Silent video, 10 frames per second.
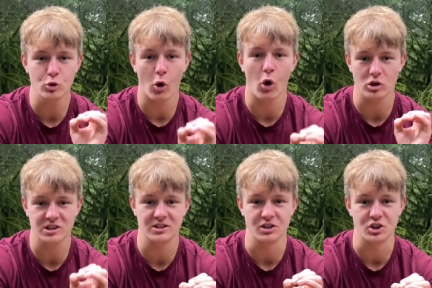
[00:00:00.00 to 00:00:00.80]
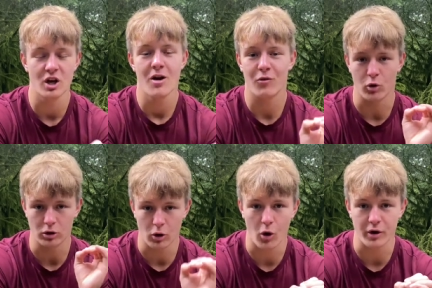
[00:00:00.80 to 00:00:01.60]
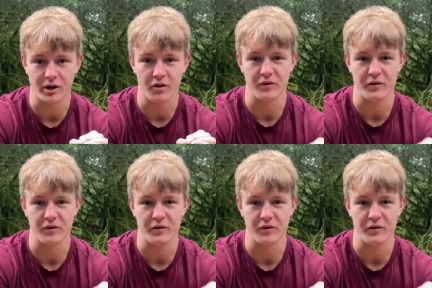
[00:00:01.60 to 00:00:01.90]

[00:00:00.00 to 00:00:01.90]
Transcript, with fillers: you hostage for long enough